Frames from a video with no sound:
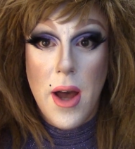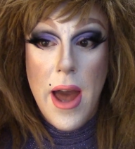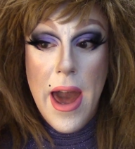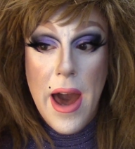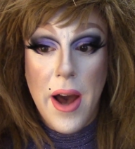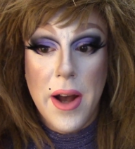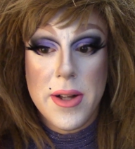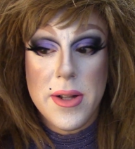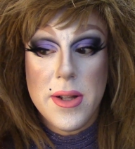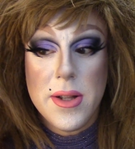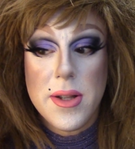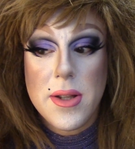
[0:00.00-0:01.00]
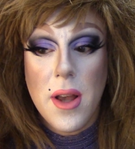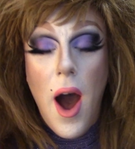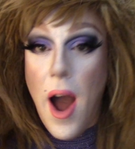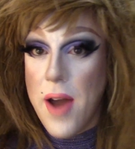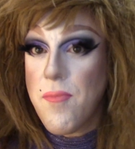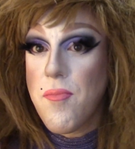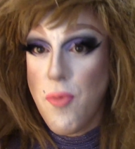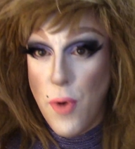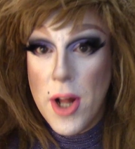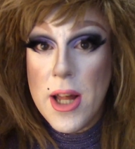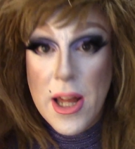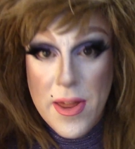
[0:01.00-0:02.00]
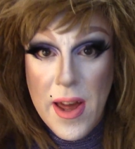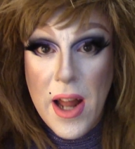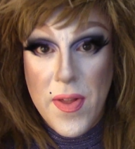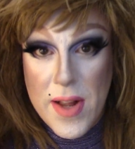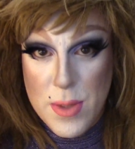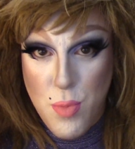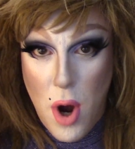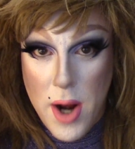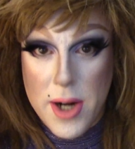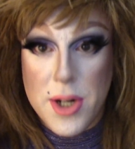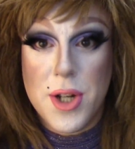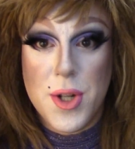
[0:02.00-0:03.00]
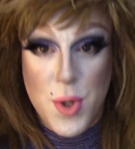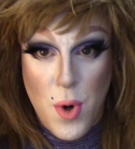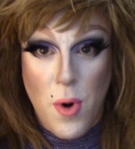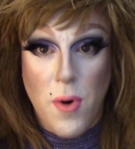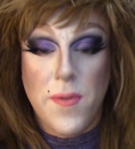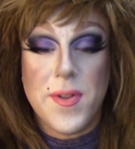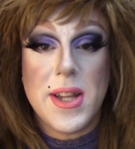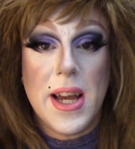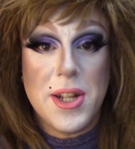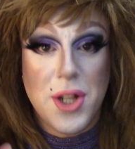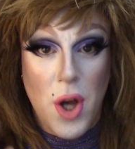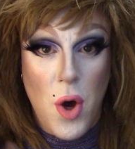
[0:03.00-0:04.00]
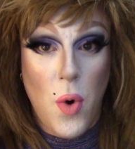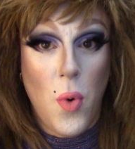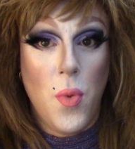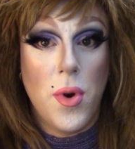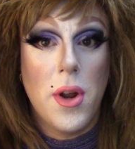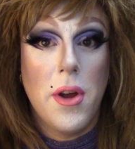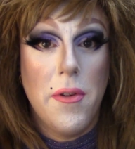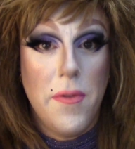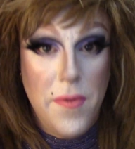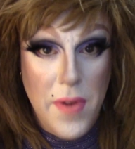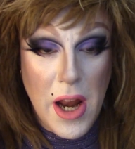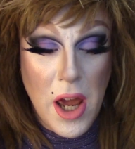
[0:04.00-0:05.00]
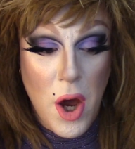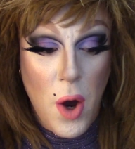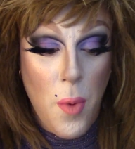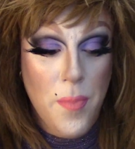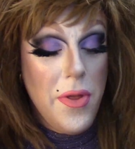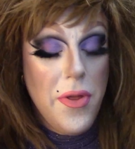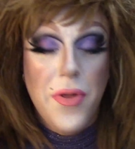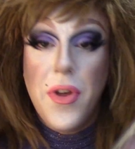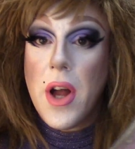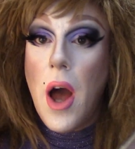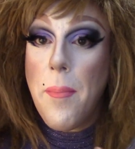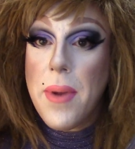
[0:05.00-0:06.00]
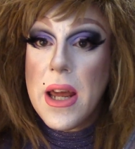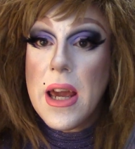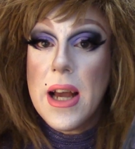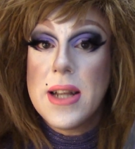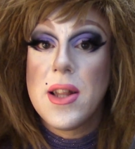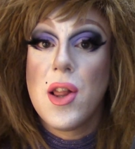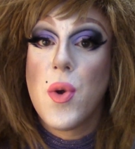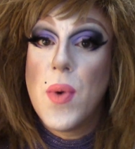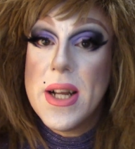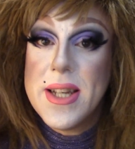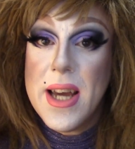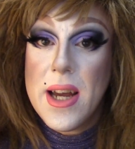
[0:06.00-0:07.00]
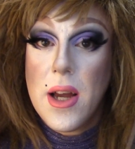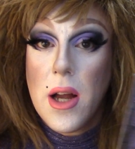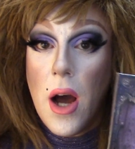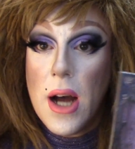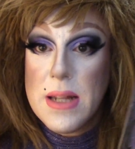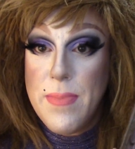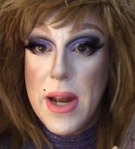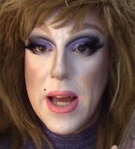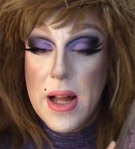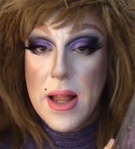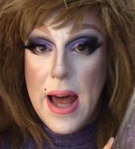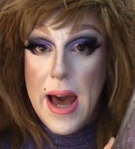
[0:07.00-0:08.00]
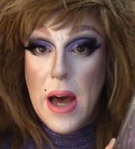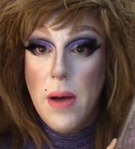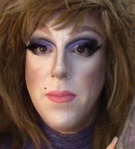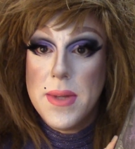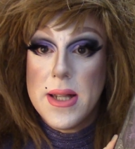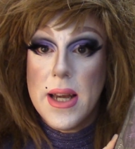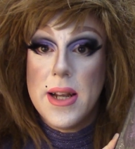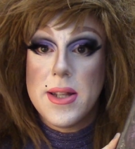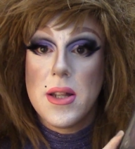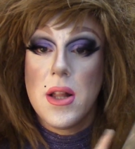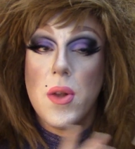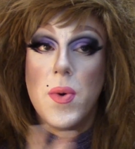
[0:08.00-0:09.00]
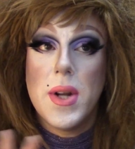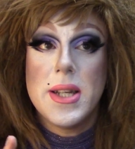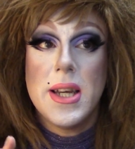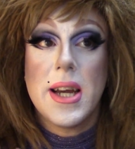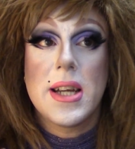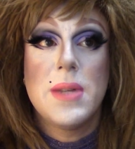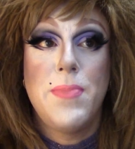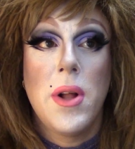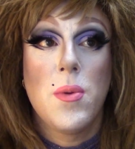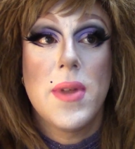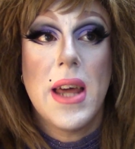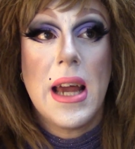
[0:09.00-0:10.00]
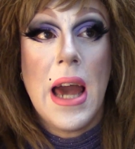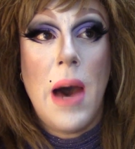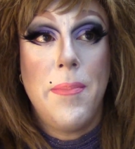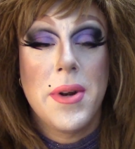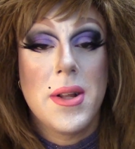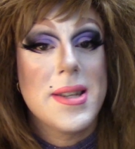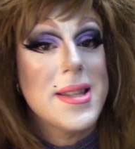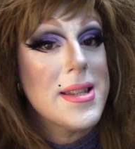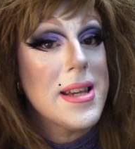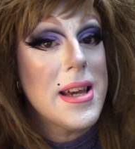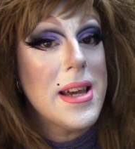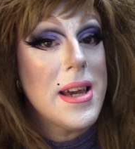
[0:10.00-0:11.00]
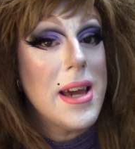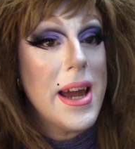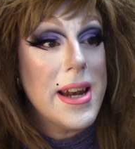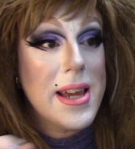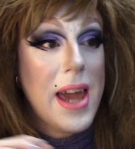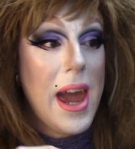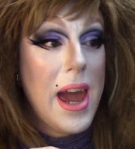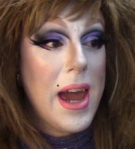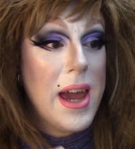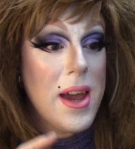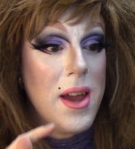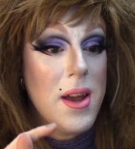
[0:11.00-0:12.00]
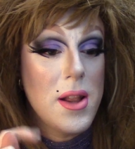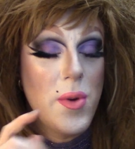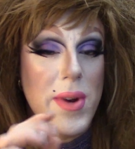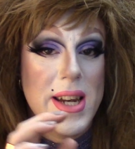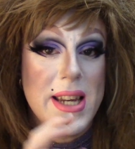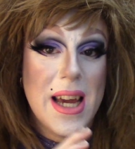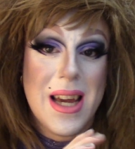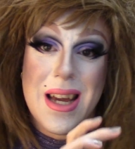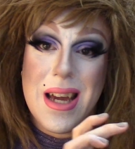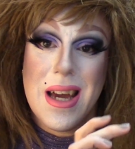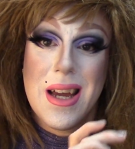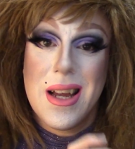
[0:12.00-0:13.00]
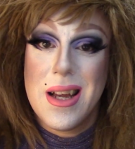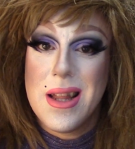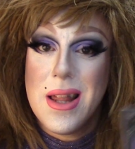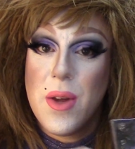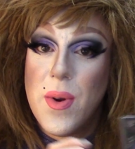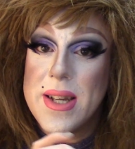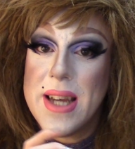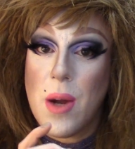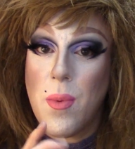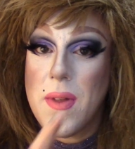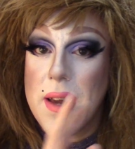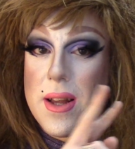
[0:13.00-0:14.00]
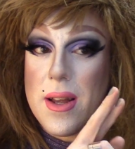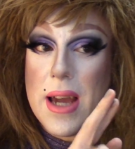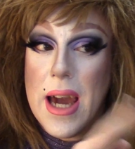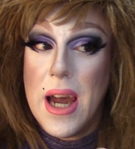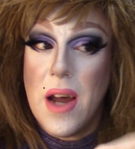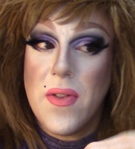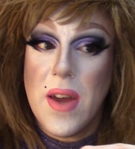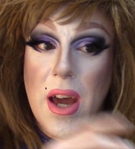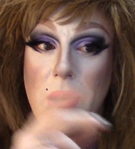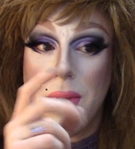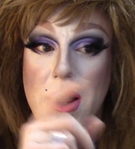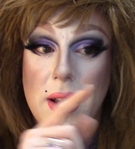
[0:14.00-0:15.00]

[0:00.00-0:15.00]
and I really think this product deserves its own video. The company is LunatiCK Cosmetic Labs. It's LunatiCK spelled with a capital C and K. LunatiCK with a K on the end, but the